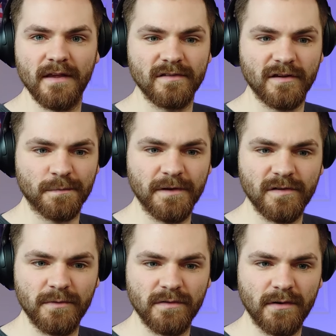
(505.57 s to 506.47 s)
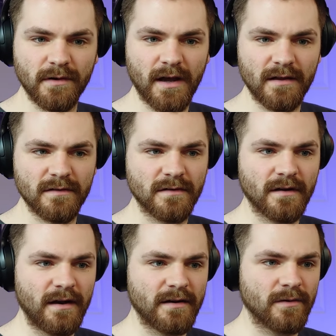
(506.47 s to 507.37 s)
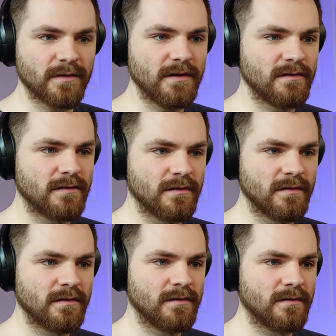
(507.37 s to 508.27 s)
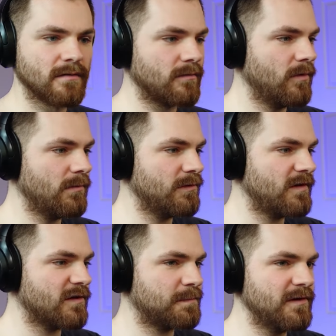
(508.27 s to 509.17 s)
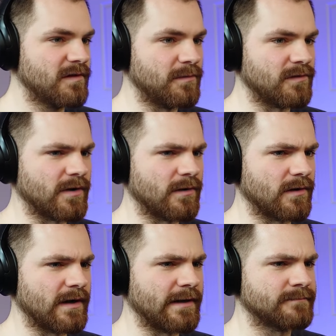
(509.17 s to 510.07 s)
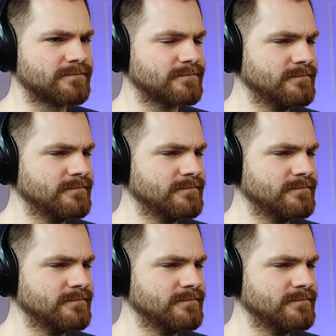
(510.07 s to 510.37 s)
There's an explicit music video, guys? I didn't know this. What's the explicit music video look like?